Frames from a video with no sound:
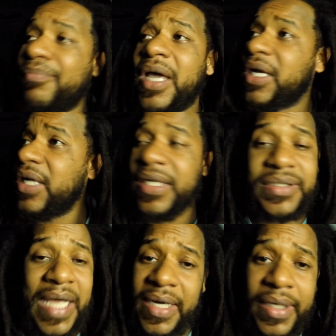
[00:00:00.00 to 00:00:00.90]
Mecca
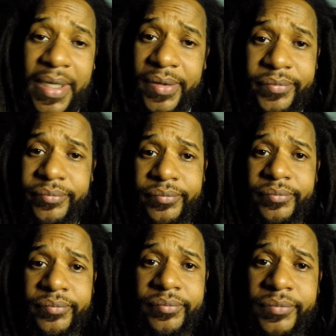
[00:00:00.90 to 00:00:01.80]
is not Atlanta.
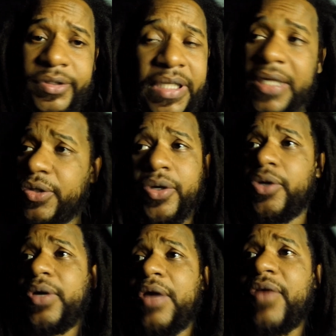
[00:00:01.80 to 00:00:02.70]
I'm letting y'all
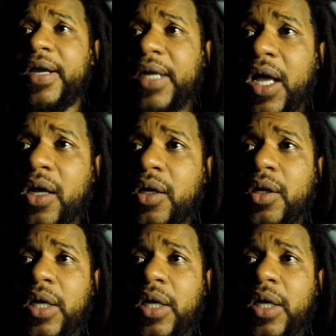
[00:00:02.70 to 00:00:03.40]
know that right now.